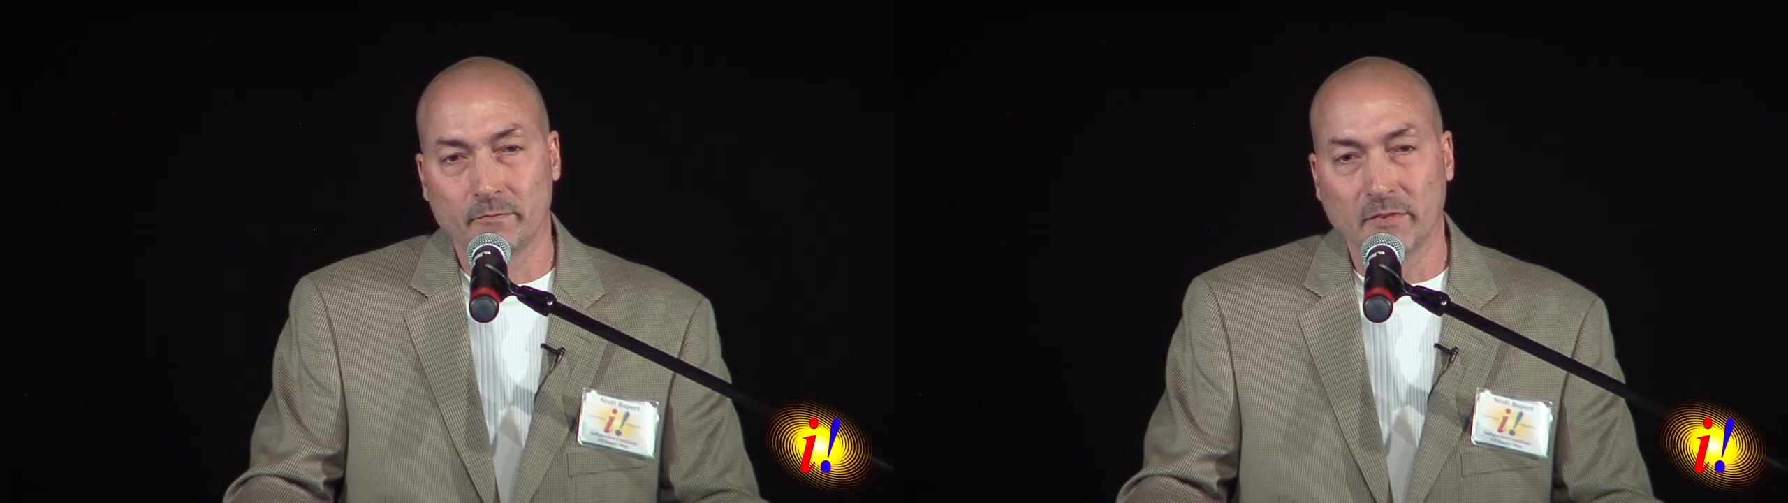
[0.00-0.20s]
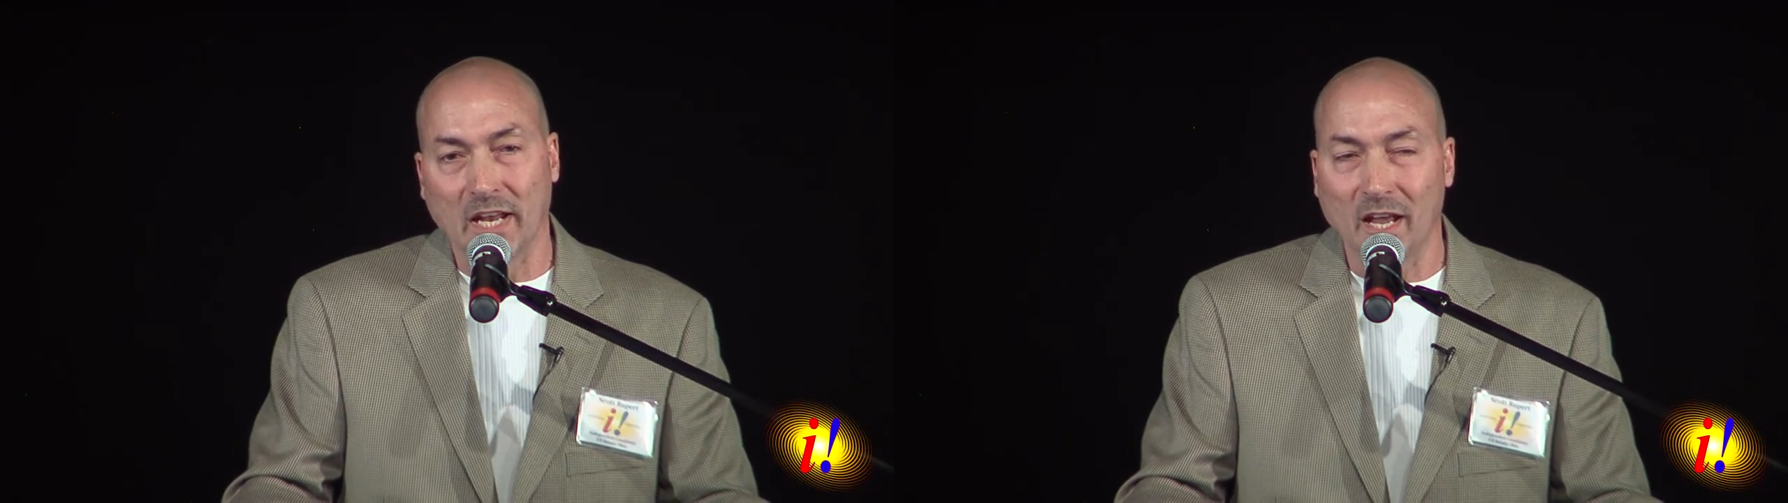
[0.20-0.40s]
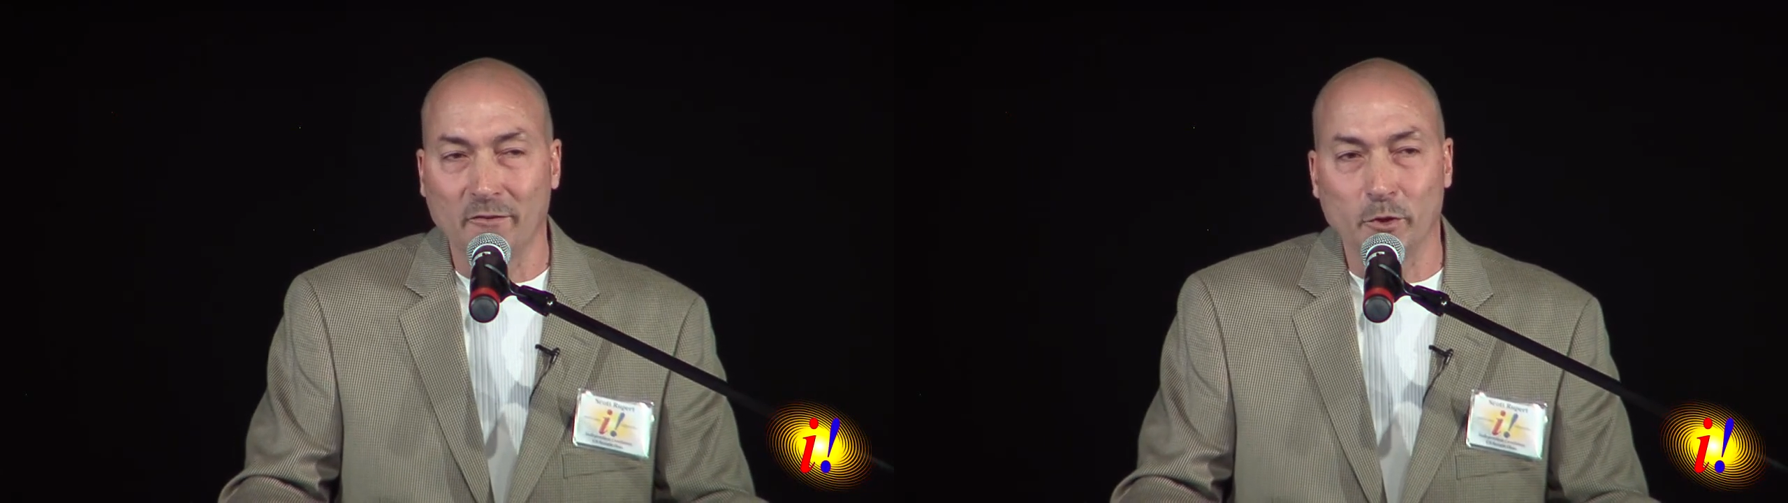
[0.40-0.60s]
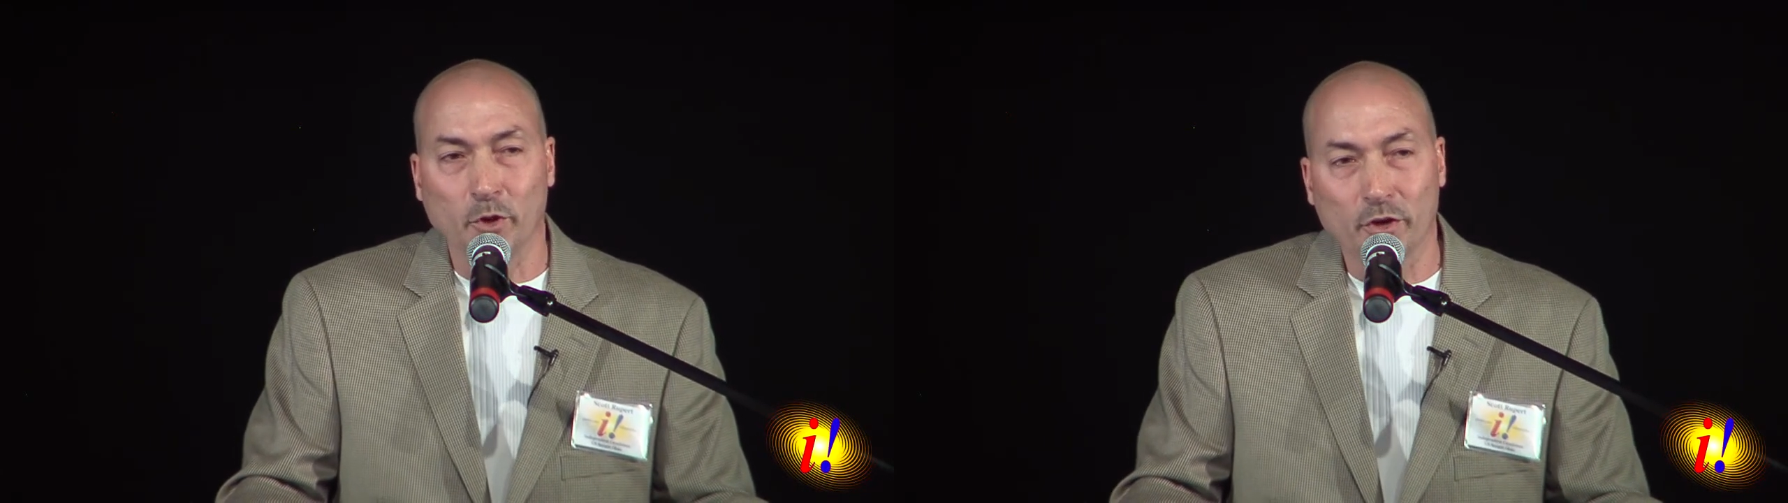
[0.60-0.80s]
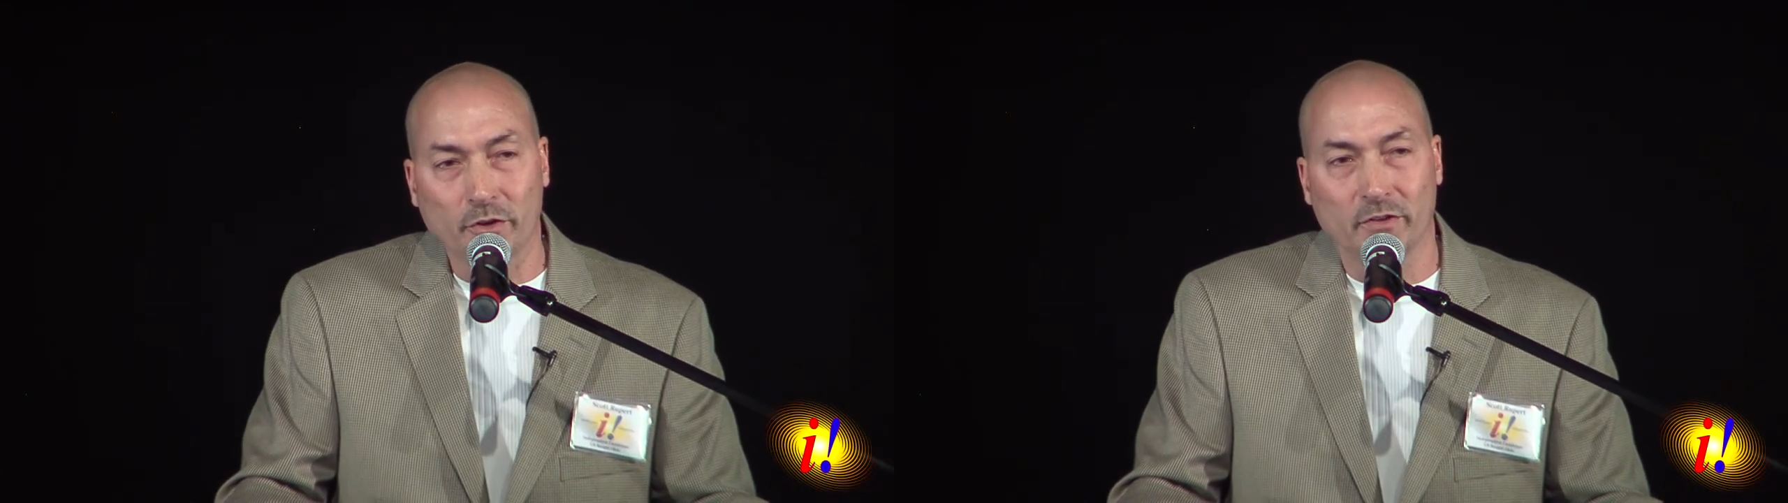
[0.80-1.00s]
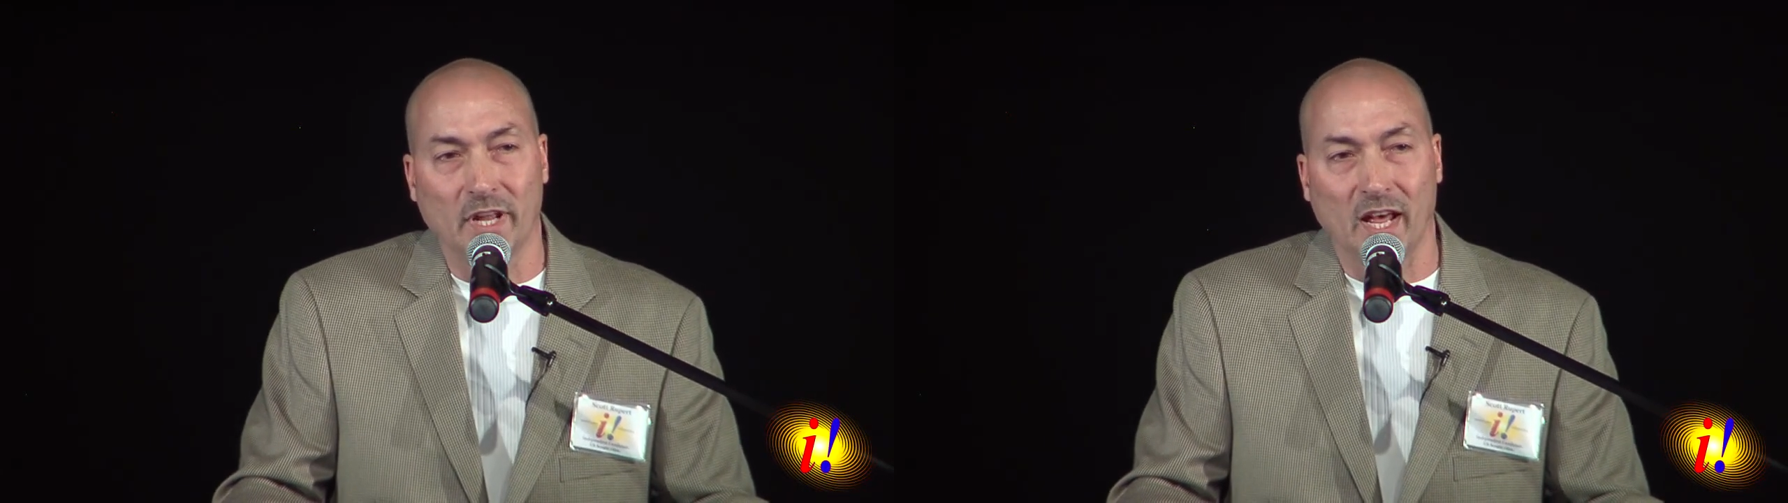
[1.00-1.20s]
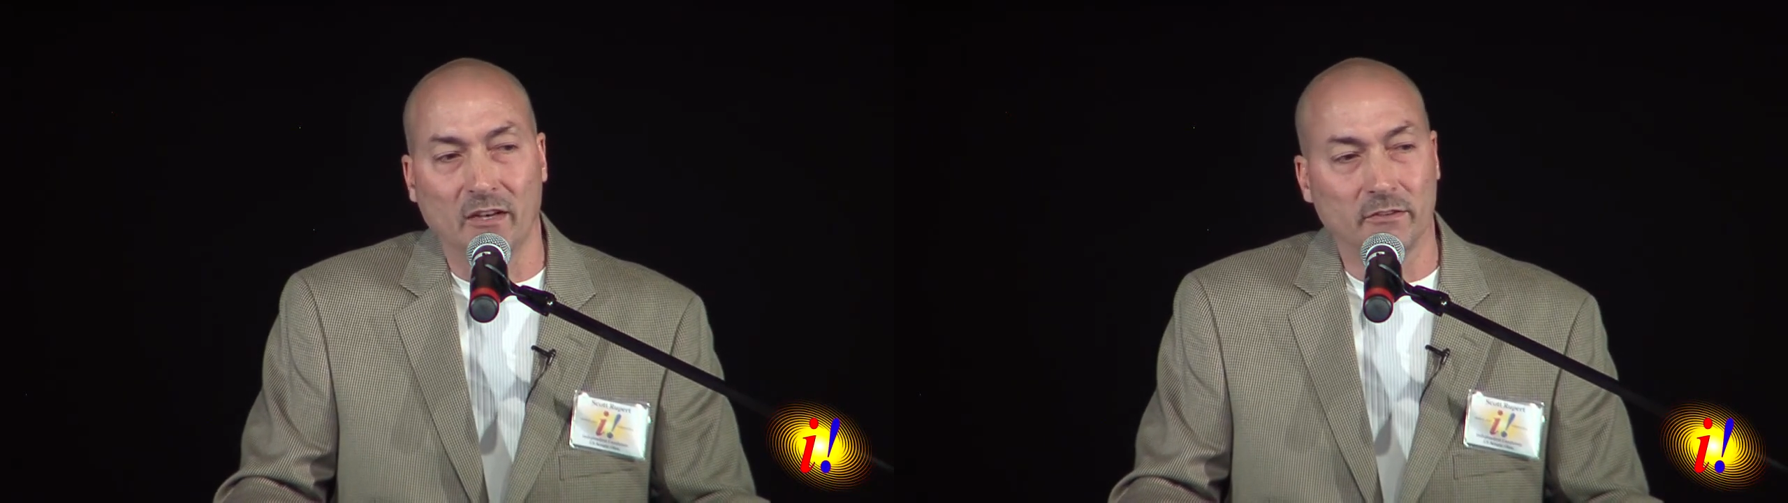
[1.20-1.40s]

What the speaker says: And have you heard that